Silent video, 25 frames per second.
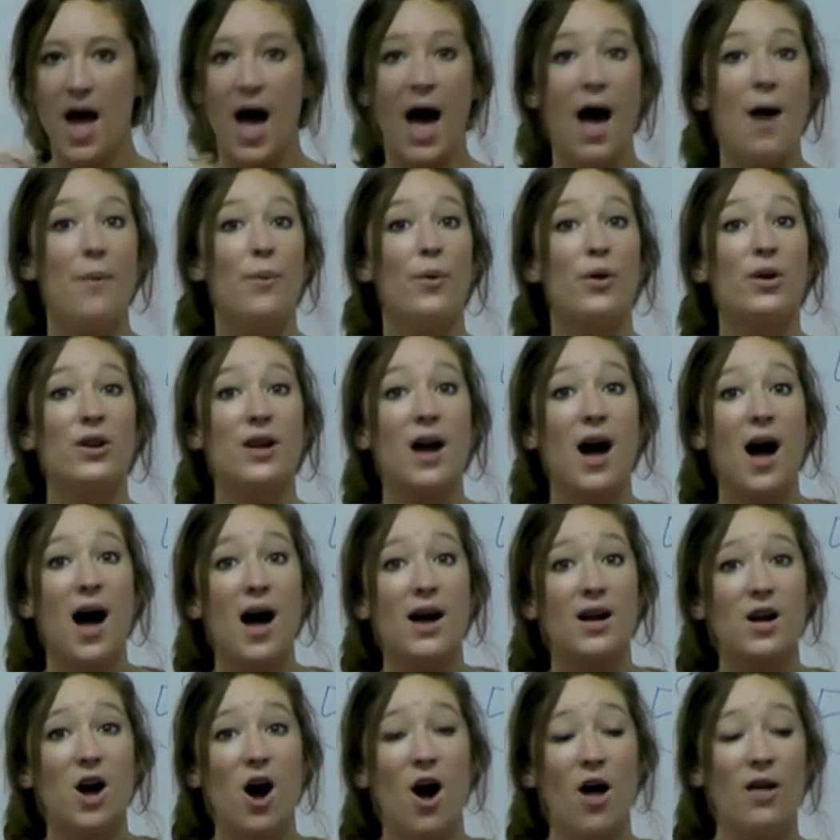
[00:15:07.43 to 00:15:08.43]
And we're
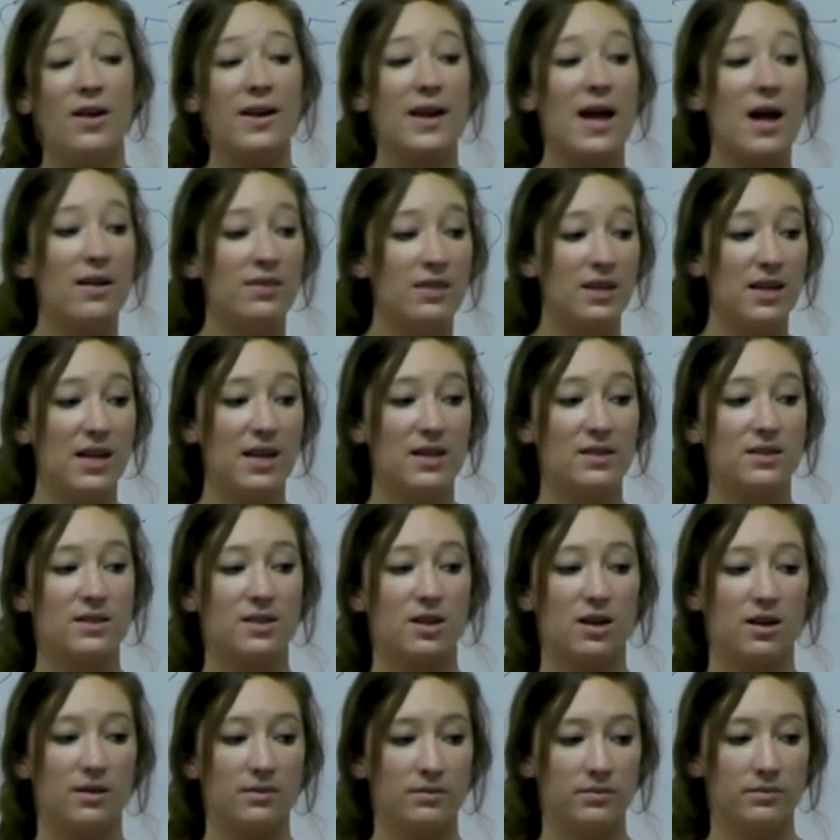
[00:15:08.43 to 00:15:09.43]
not calling out the
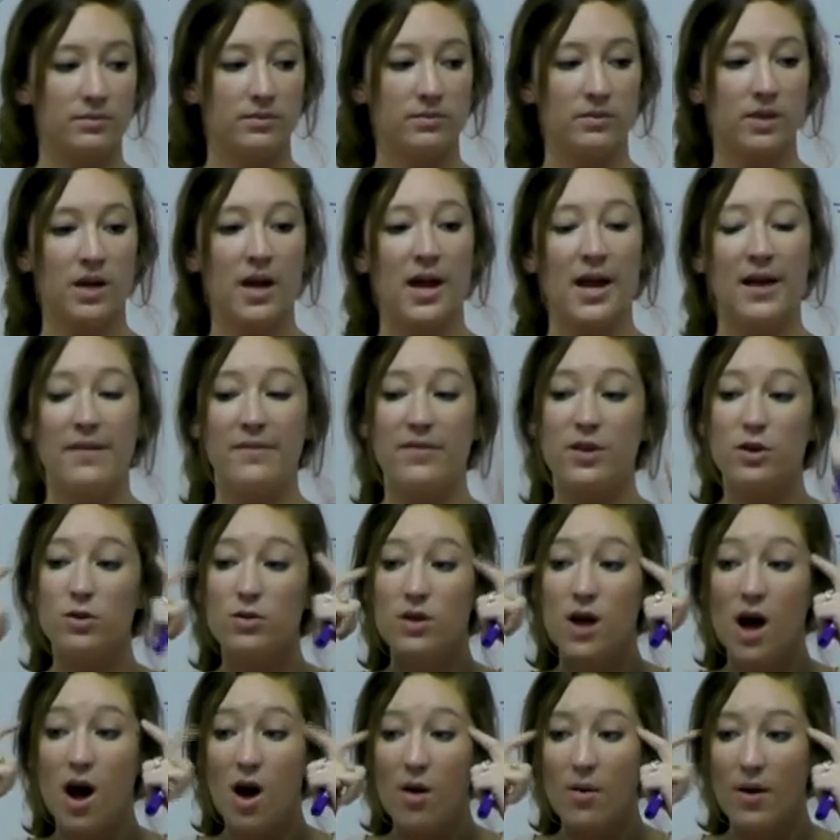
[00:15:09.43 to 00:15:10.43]
answer. If you
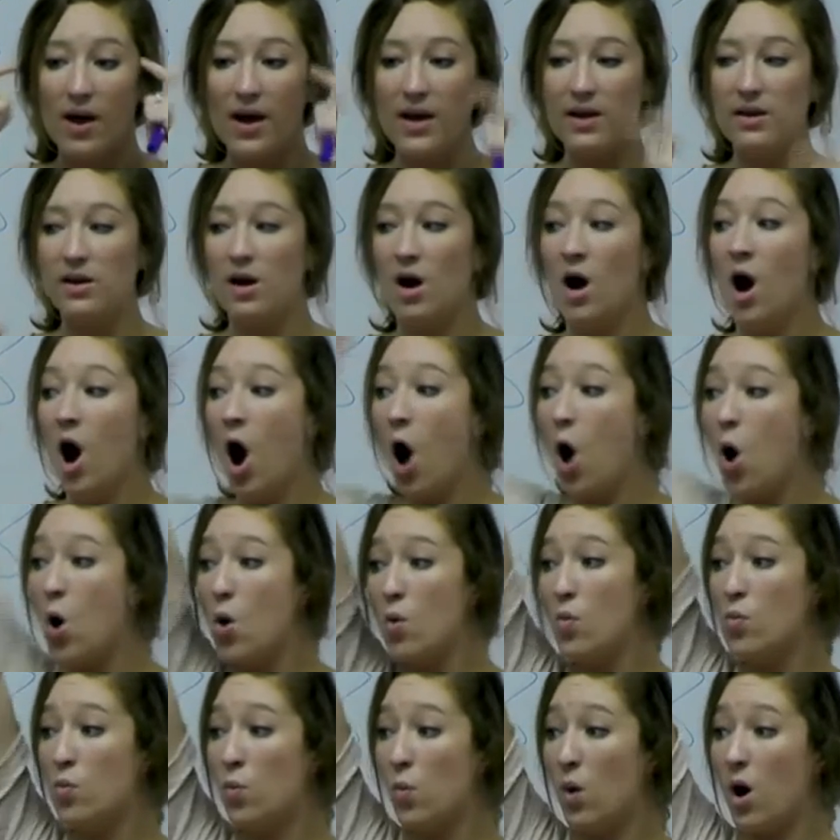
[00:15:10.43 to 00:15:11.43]
know it,
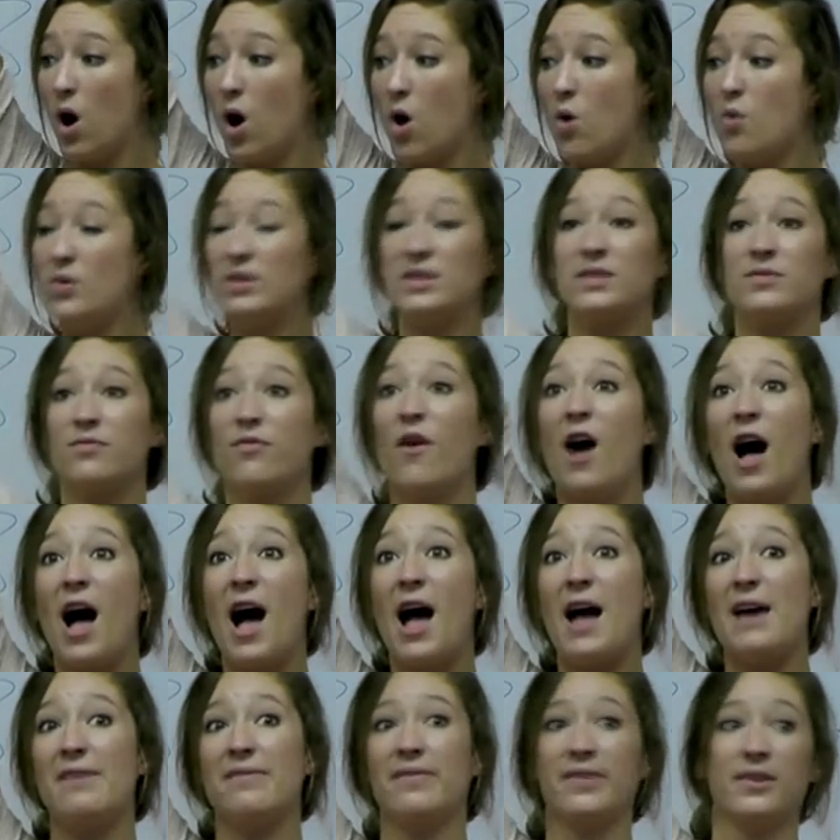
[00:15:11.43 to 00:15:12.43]
oh, oh, it's
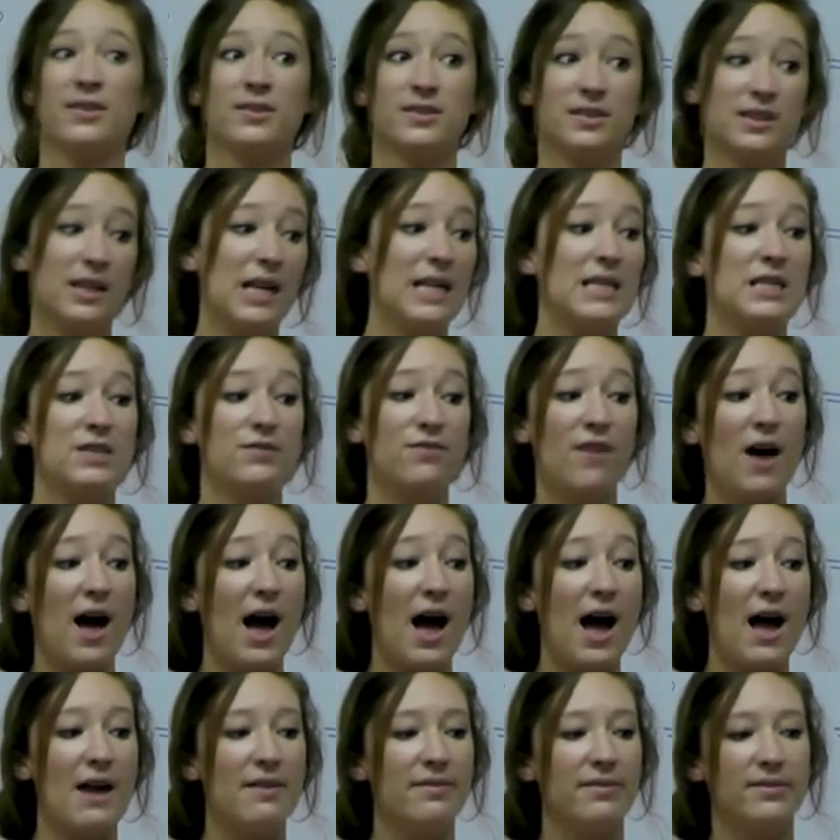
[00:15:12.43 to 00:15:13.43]
five, it's
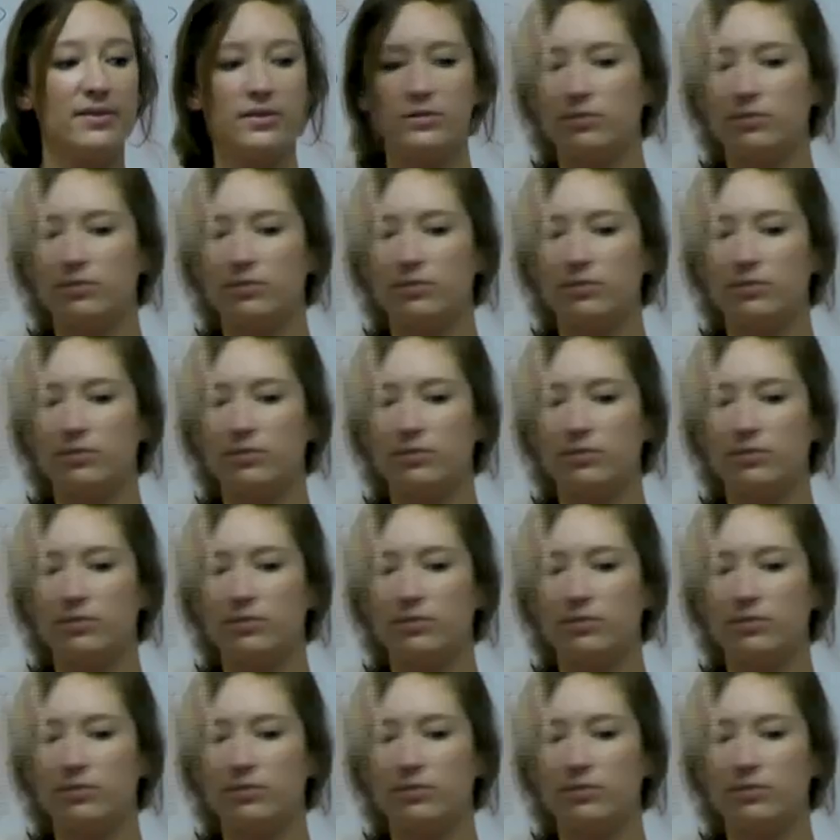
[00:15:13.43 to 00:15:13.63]
five.